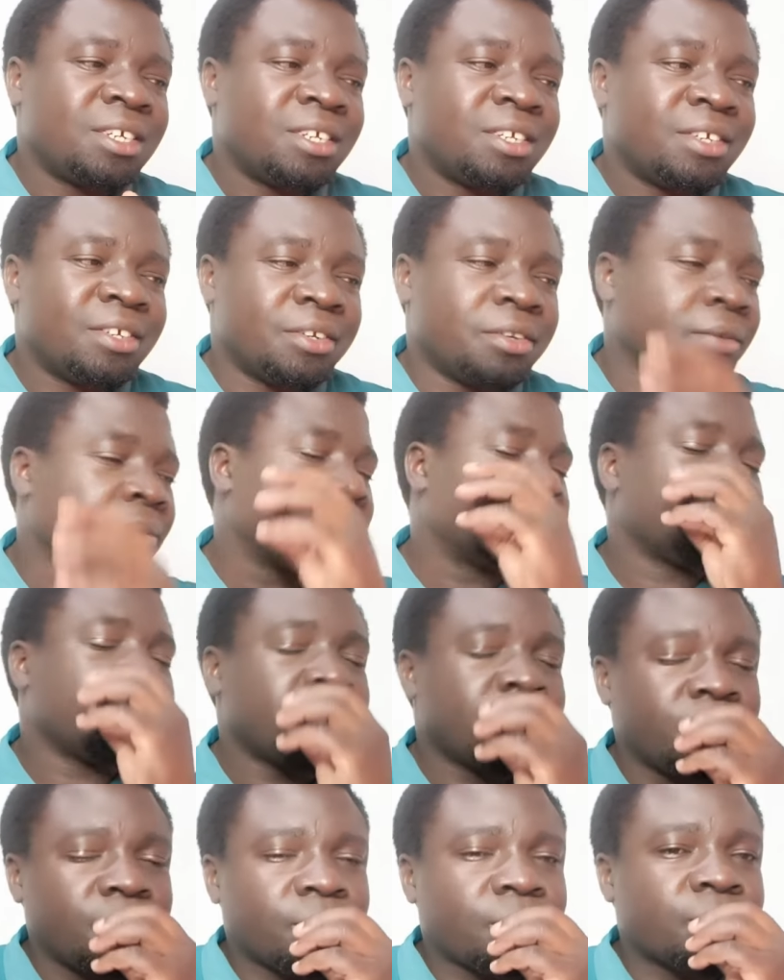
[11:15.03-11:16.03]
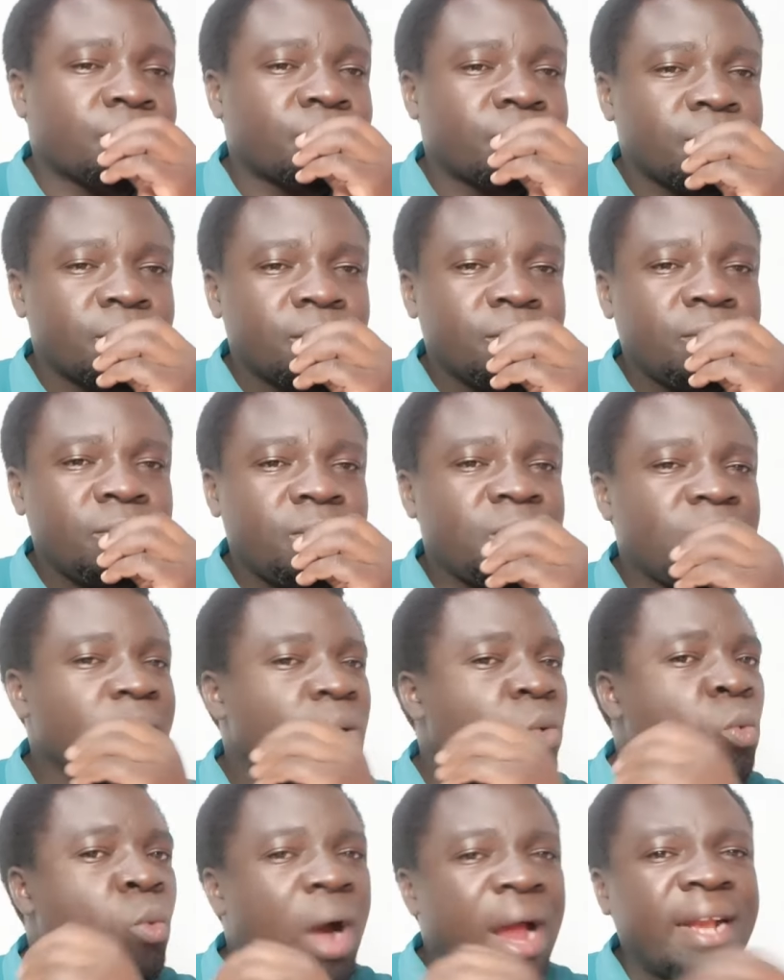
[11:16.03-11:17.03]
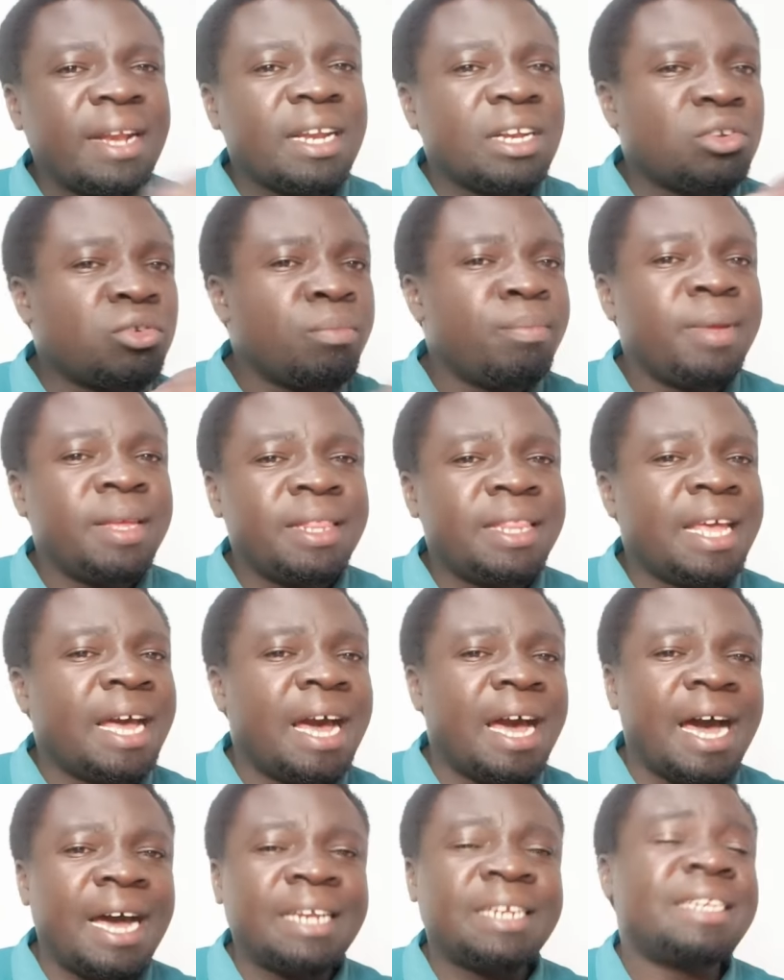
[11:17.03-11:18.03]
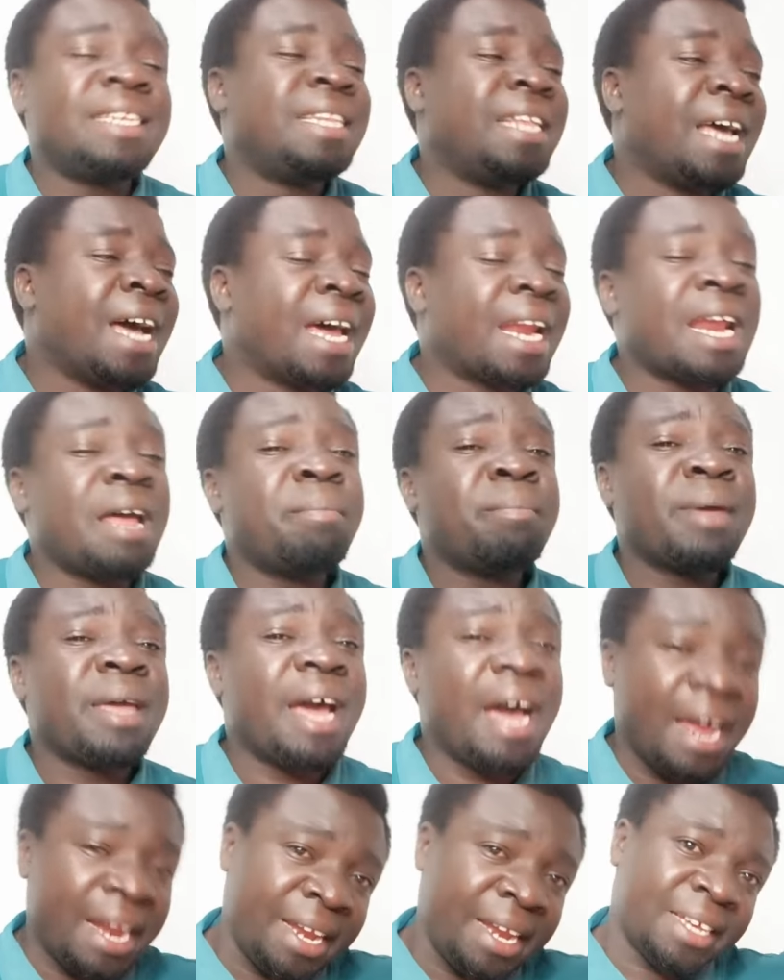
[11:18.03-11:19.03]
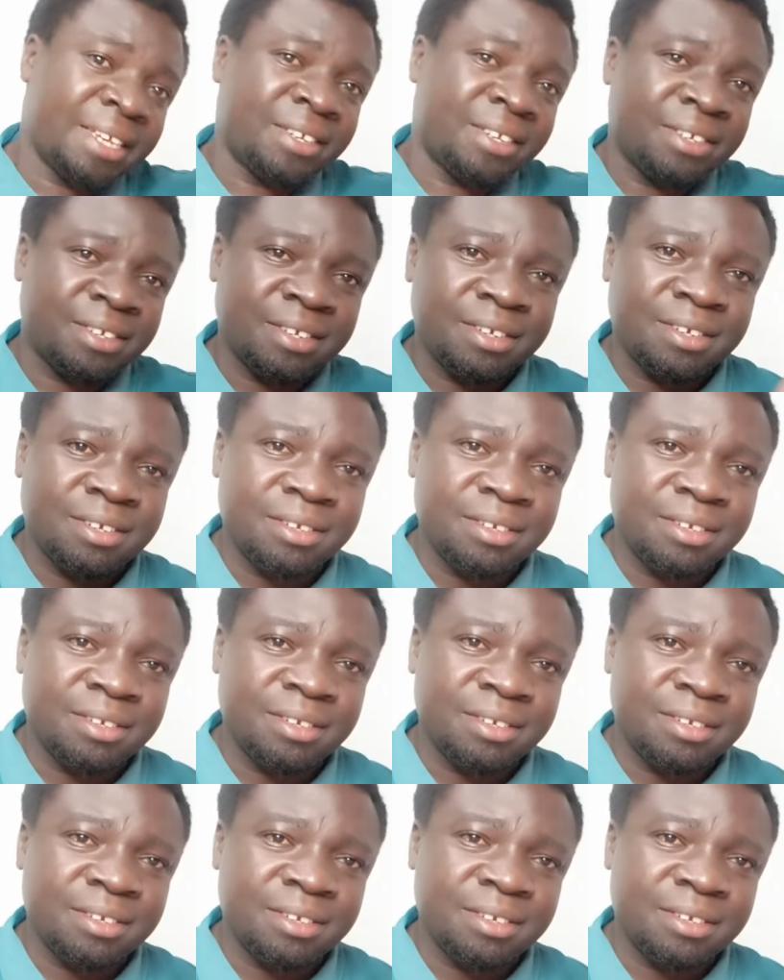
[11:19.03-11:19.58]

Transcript: you know, wanted to be there at the Harambe annex.